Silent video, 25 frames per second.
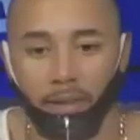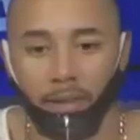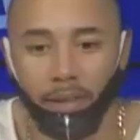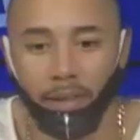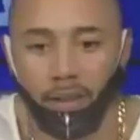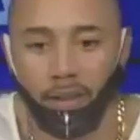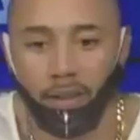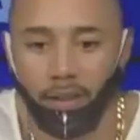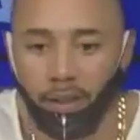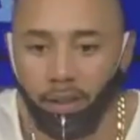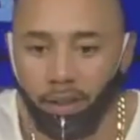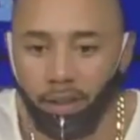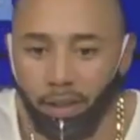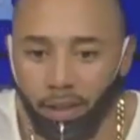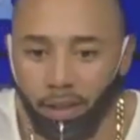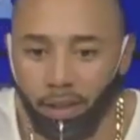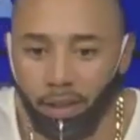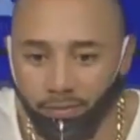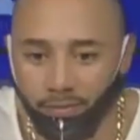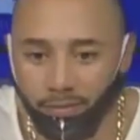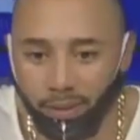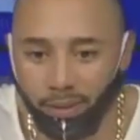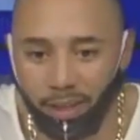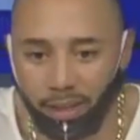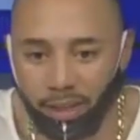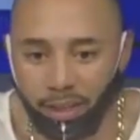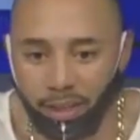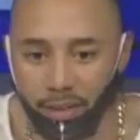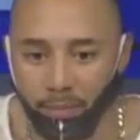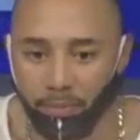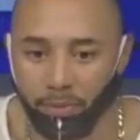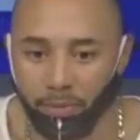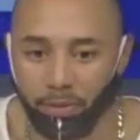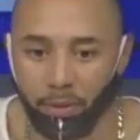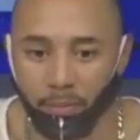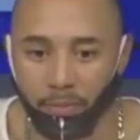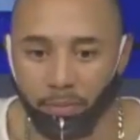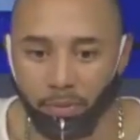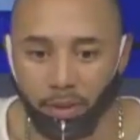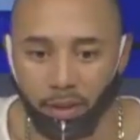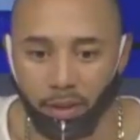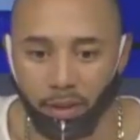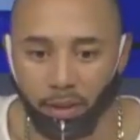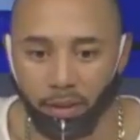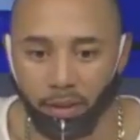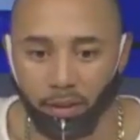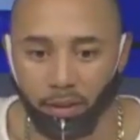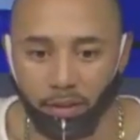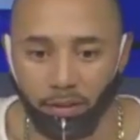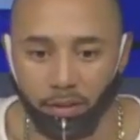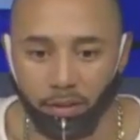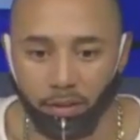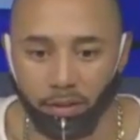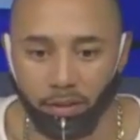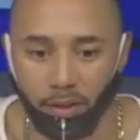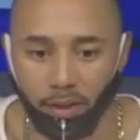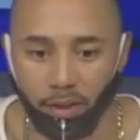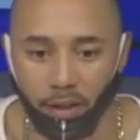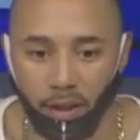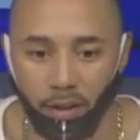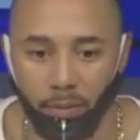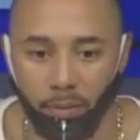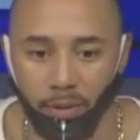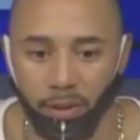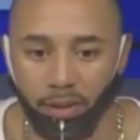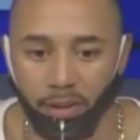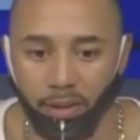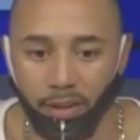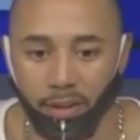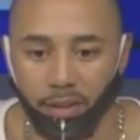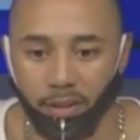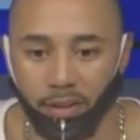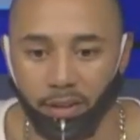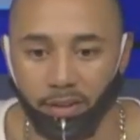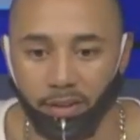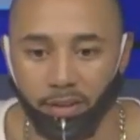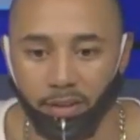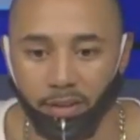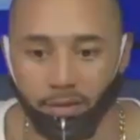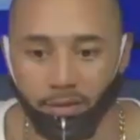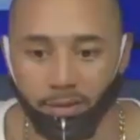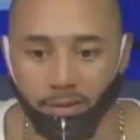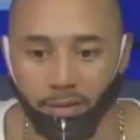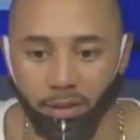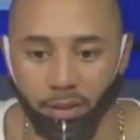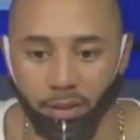think I keep some things, anything that's, you